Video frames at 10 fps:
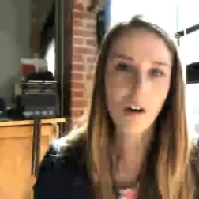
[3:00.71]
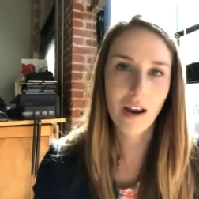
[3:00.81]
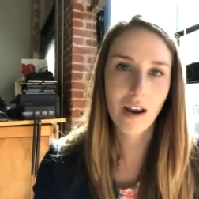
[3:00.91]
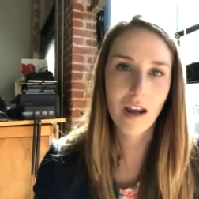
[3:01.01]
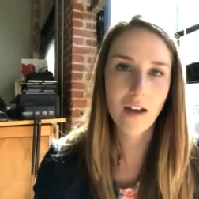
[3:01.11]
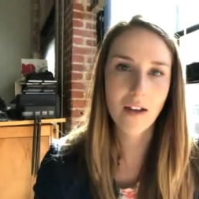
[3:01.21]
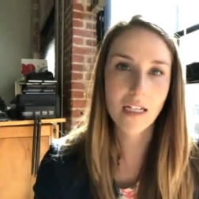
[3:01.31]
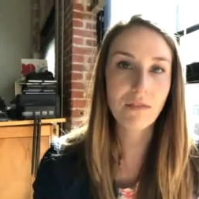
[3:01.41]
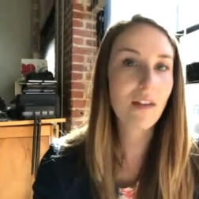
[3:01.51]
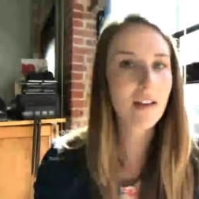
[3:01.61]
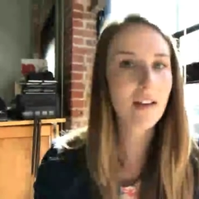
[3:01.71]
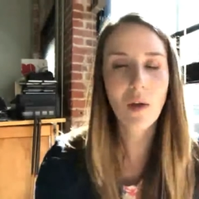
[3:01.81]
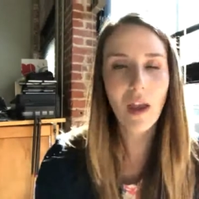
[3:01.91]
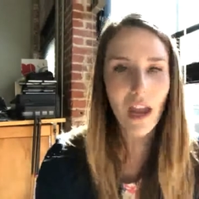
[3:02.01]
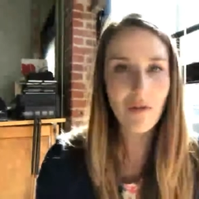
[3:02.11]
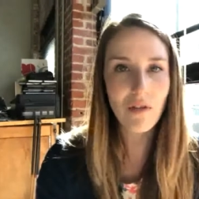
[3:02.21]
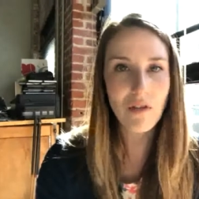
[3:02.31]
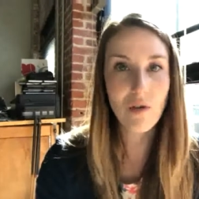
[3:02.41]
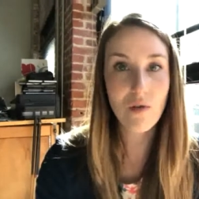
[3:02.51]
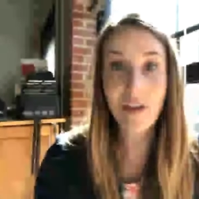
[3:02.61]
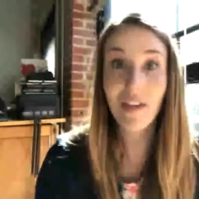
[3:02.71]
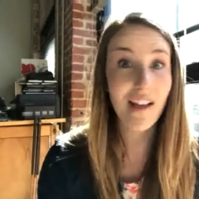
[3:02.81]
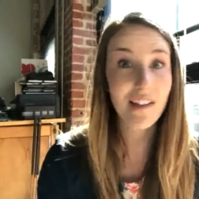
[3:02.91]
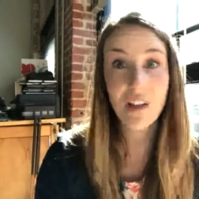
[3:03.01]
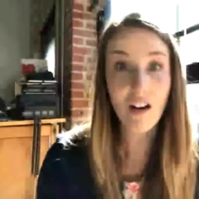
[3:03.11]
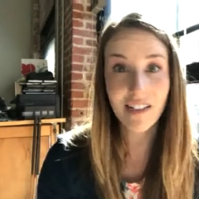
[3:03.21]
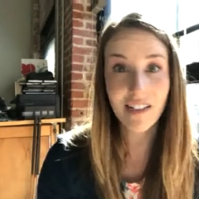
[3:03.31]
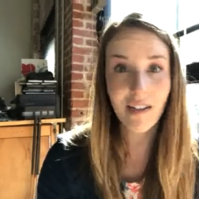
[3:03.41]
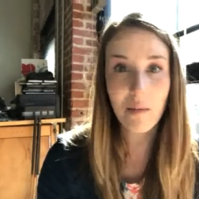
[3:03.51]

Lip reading: And if that's okay with you, then that's awesome.